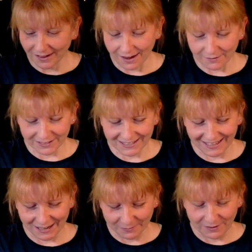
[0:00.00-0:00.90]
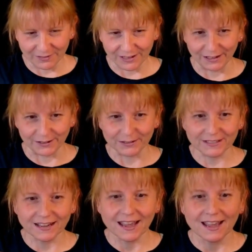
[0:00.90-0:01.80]
haven't seen my
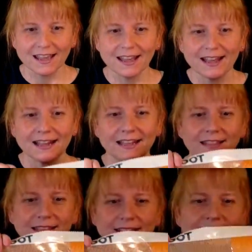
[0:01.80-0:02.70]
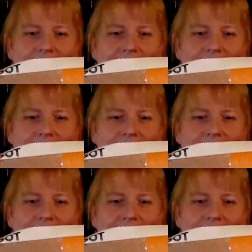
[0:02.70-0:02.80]
videos, this